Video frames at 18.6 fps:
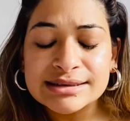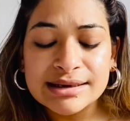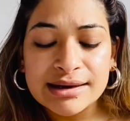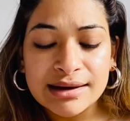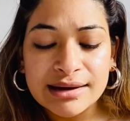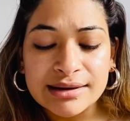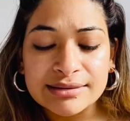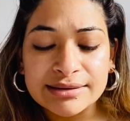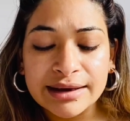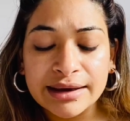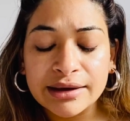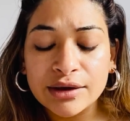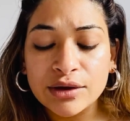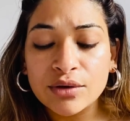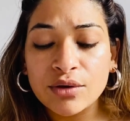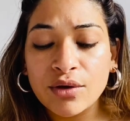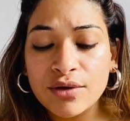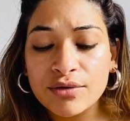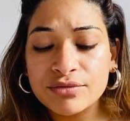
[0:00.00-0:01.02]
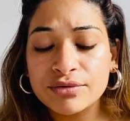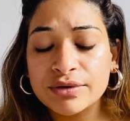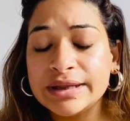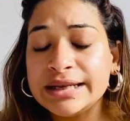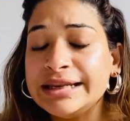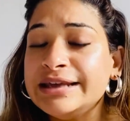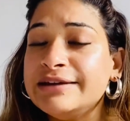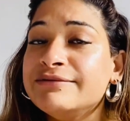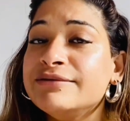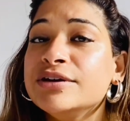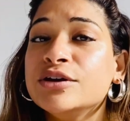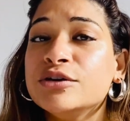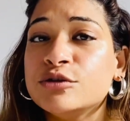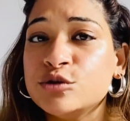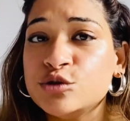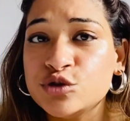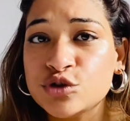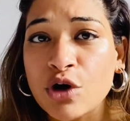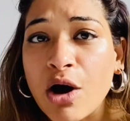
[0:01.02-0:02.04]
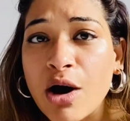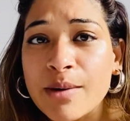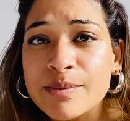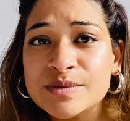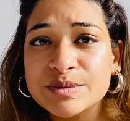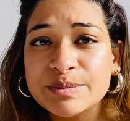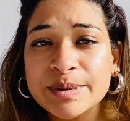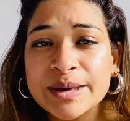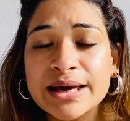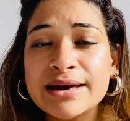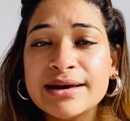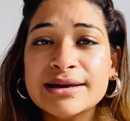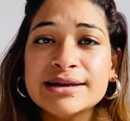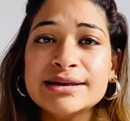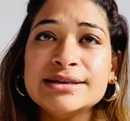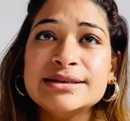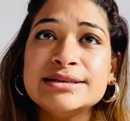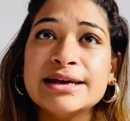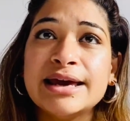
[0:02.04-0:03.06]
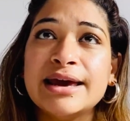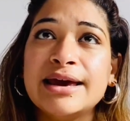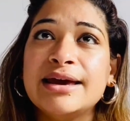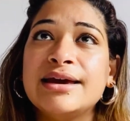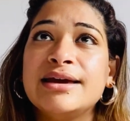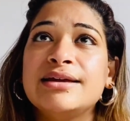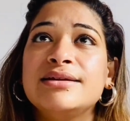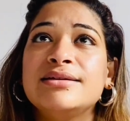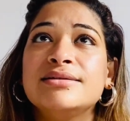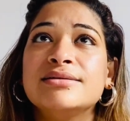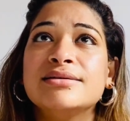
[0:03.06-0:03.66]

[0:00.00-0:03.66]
thinking of leaving your jobs behind, and